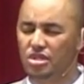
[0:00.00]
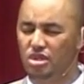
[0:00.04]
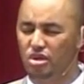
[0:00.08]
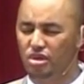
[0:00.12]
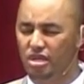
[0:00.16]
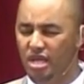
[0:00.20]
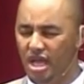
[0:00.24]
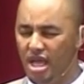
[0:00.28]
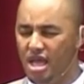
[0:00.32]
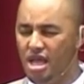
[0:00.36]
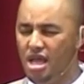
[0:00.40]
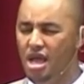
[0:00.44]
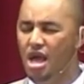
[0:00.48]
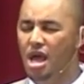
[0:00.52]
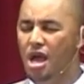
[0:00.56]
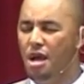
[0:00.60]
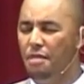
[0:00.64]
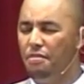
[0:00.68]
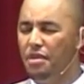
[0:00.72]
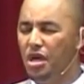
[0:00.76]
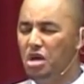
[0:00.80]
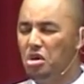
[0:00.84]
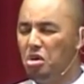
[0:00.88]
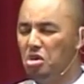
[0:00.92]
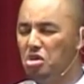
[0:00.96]
today
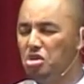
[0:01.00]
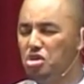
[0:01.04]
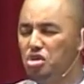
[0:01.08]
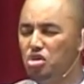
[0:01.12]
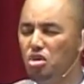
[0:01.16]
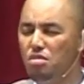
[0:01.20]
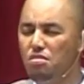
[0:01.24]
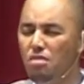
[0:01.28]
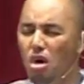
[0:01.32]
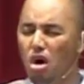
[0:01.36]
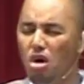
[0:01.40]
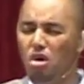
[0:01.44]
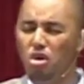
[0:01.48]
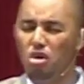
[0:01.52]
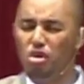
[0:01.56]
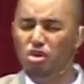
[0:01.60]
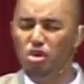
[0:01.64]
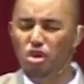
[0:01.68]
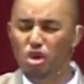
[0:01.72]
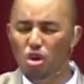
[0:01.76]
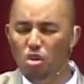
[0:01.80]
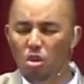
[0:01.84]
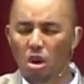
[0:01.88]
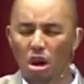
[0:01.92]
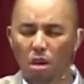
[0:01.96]
because tomorrow
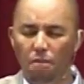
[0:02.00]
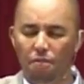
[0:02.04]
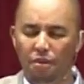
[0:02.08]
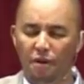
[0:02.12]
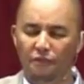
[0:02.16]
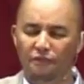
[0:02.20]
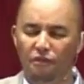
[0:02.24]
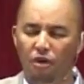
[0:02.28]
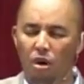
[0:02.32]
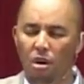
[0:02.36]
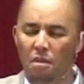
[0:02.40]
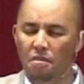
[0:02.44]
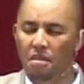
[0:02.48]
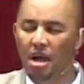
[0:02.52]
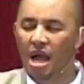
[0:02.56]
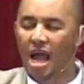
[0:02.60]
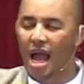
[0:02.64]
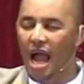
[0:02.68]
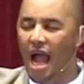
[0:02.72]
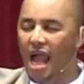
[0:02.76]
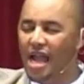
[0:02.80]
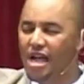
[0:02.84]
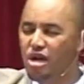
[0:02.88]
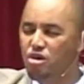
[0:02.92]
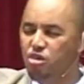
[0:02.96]
you will perform
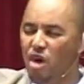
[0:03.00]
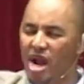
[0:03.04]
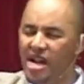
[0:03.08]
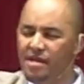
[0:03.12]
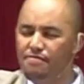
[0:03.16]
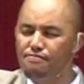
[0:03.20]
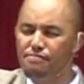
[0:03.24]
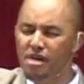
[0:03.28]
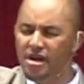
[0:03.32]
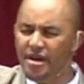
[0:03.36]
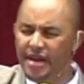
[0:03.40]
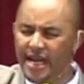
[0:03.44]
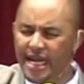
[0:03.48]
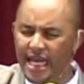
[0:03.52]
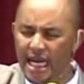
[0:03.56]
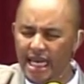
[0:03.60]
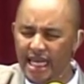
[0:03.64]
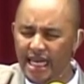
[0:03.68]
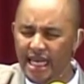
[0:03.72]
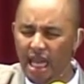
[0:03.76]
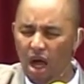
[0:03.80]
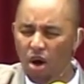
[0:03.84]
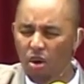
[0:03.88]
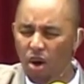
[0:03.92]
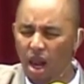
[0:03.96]
a great miracle
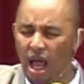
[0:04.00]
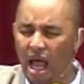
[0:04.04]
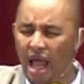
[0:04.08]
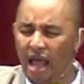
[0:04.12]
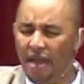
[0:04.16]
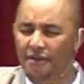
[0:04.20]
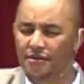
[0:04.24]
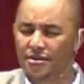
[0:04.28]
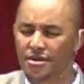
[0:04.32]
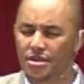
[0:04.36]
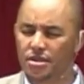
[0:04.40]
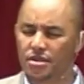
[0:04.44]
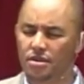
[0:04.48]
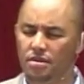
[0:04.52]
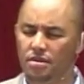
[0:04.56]
in our lives.